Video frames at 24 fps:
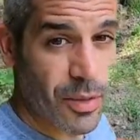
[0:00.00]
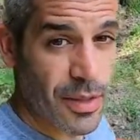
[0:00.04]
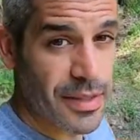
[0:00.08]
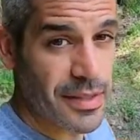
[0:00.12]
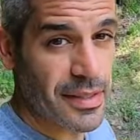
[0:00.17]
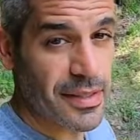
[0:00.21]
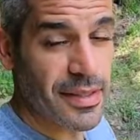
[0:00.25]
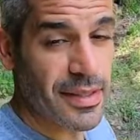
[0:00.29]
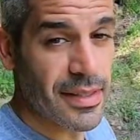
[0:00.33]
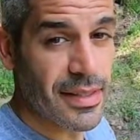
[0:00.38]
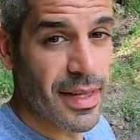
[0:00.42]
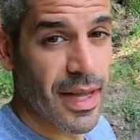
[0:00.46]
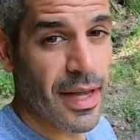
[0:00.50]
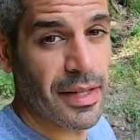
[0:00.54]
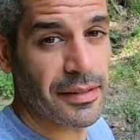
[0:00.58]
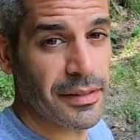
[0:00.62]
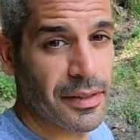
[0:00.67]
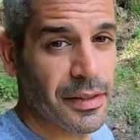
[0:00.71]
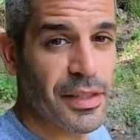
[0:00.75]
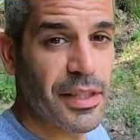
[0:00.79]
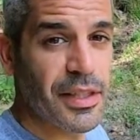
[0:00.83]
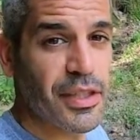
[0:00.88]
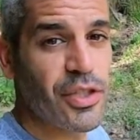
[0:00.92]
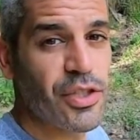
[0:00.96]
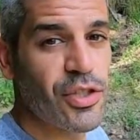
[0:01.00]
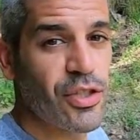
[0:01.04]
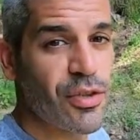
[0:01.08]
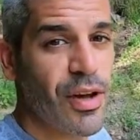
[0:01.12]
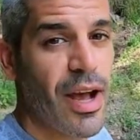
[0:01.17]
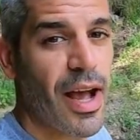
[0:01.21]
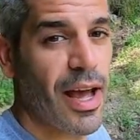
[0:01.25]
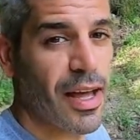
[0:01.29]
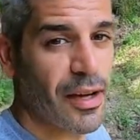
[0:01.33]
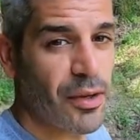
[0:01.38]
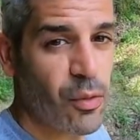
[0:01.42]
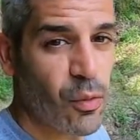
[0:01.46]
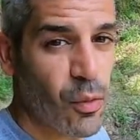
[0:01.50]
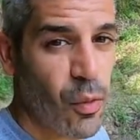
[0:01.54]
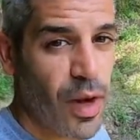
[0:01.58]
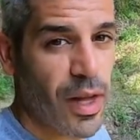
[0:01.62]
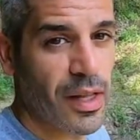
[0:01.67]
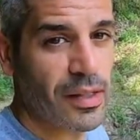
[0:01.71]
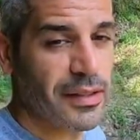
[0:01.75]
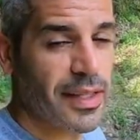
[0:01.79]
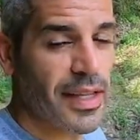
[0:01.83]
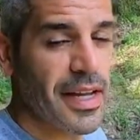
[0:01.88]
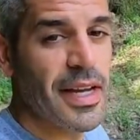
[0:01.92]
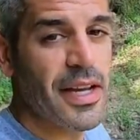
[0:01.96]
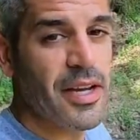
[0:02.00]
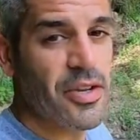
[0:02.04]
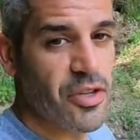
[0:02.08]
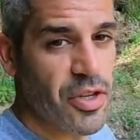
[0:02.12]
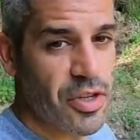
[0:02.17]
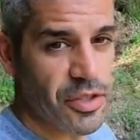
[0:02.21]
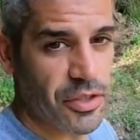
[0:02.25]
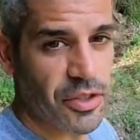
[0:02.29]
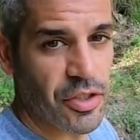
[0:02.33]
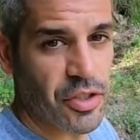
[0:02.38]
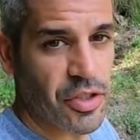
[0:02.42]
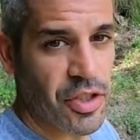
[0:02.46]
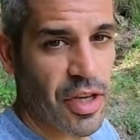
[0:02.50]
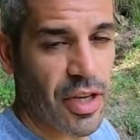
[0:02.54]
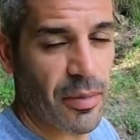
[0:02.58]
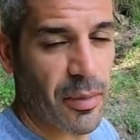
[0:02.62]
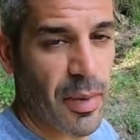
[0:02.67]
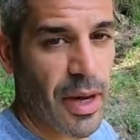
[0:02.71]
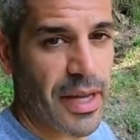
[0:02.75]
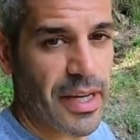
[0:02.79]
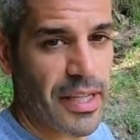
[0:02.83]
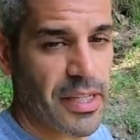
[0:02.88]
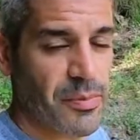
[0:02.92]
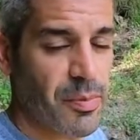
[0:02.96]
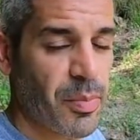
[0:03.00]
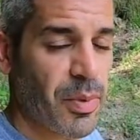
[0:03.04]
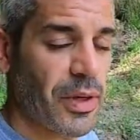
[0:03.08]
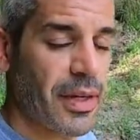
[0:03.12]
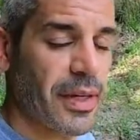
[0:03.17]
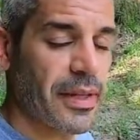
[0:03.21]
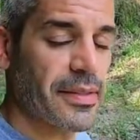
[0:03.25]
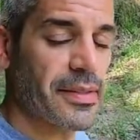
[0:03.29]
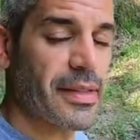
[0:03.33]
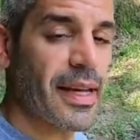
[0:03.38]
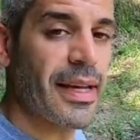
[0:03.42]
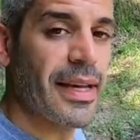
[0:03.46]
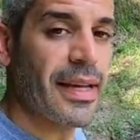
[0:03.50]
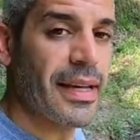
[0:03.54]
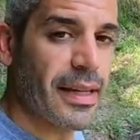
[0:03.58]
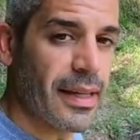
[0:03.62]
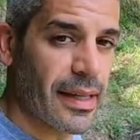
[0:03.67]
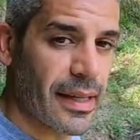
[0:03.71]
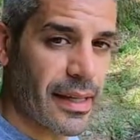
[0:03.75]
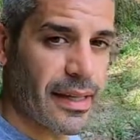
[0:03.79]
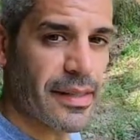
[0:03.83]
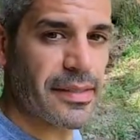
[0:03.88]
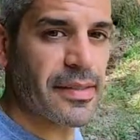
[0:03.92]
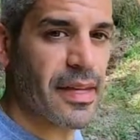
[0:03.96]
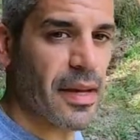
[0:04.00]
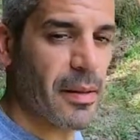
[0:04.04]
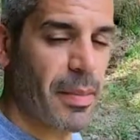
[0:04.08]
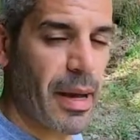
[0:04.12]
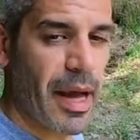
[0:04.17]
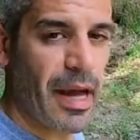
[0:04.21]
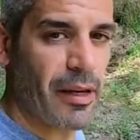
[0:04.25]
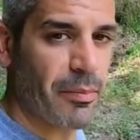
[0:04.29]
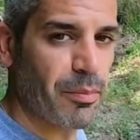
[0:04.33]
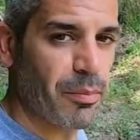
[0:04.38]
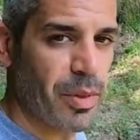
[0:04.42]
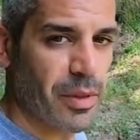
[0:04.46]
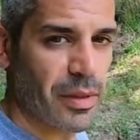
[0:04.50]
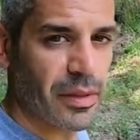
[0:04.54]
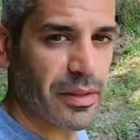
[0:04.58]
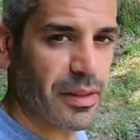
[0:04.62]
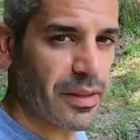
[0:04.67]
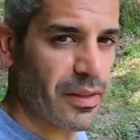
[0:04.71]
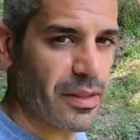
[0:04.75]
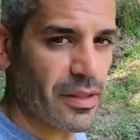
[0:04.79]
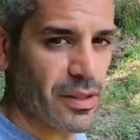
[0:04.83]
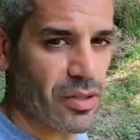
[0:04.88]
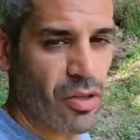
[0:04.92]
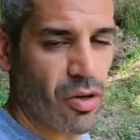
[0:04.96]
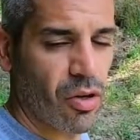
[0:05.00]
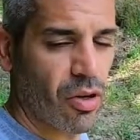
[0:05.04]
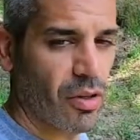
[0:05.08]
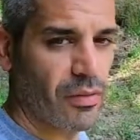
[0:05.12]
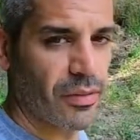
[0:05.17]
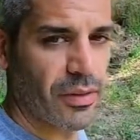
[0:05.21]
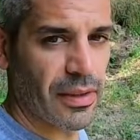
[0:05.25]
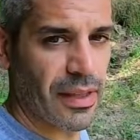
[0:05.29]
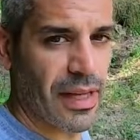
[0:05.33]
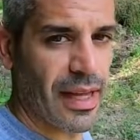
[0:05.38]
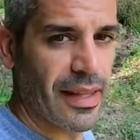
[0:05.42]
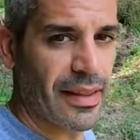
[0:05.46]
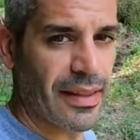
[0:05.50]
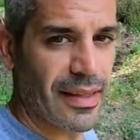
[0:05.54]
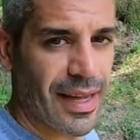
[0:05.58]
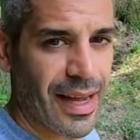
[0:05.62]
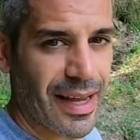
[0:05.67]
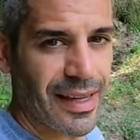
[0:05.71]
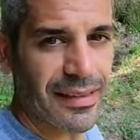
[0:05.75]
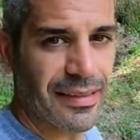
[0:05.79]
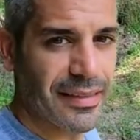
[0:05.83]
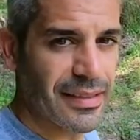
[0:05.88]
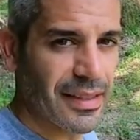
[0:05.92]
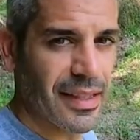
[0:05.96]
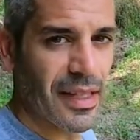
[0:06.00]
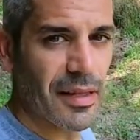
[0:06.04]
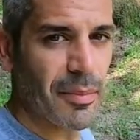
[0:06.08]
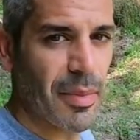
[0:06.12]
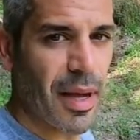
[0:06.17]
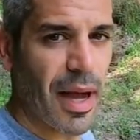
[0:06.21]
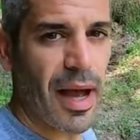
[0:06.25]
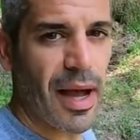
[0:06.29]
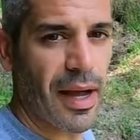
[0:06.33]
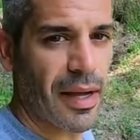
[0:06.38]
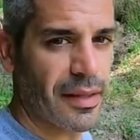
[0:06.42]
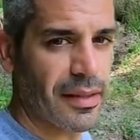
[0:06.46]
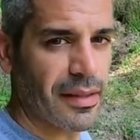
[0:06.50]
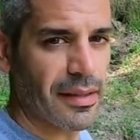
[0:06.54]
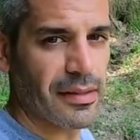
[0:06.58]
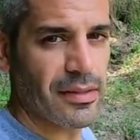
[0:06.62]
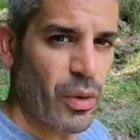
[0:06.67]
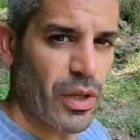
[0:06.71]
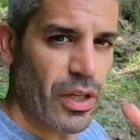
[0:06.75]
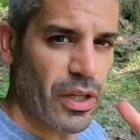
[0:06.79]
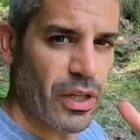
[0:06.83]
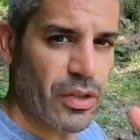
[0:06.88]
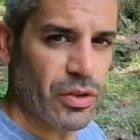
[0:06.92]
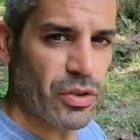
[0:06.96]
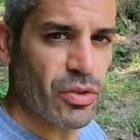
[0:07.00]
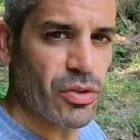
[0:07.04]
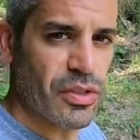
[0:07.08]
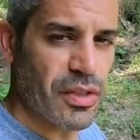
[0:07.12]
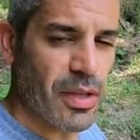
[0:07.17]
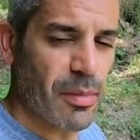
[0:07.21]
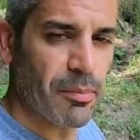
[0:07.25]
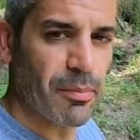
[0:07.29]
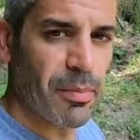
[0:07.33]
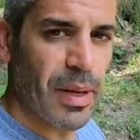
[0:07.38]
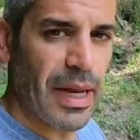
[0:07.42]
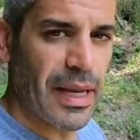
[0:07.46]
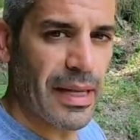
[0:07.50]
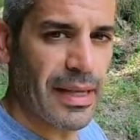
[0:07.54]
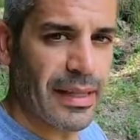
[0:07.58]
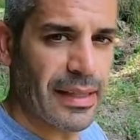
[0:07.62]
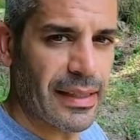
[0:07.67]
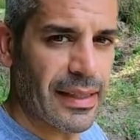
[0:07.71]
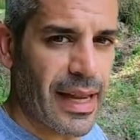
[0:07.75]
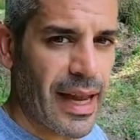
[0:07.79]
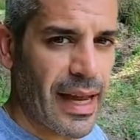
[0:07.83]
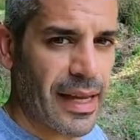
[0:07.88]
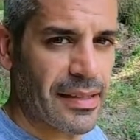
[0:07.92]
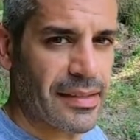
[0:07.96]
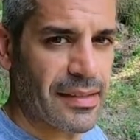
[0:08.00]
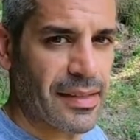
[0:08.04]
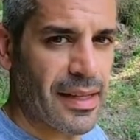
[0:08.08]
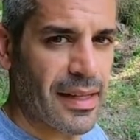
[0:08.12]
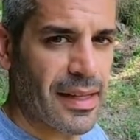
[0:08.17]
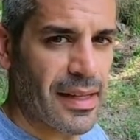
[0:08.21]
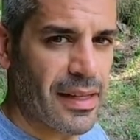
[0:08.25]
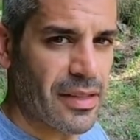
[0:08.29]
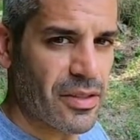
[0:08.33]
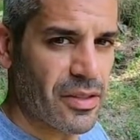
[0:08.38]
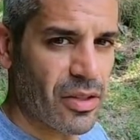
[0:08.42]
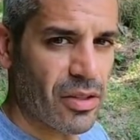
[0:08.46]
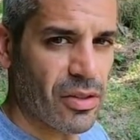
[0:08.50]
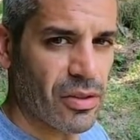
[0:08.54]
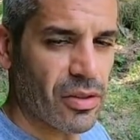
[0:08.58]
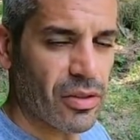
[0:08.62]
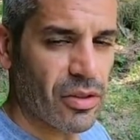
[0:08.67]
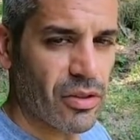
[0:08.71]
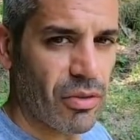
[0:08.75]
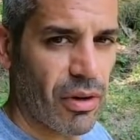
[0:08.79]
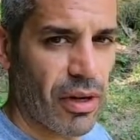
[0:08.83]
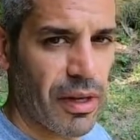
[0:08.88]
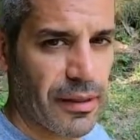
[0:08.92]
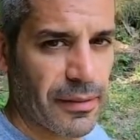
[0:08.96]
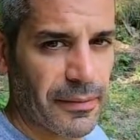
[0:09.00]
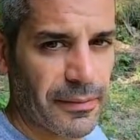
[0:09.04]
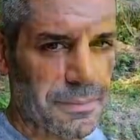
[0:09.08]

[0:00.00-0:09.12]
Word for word: is not to teach you how to weld, just to share my experience. It is about building this culvert and the idea behind it. We're gonna do some painting next. It's gonna look great.